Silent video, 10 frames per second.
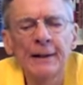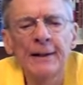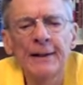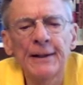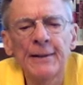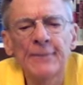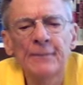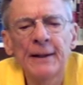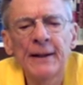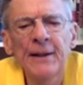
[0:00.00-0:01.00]
uh,
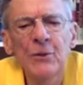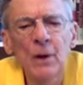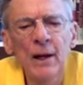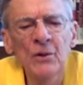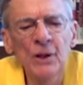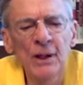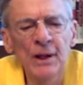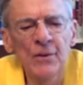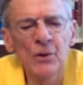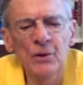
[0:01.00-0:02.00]
hanging around
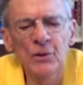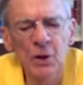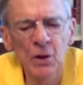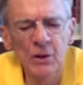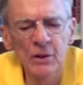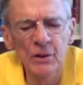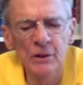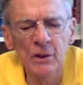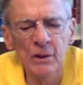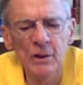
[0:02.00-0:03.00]
together and
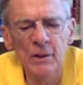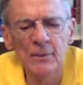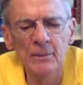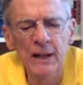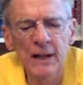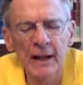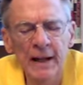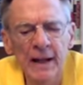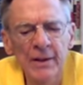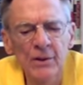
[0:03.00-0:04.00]
talking, uh,
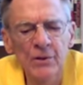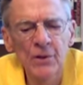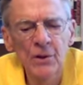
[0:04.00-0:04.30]
and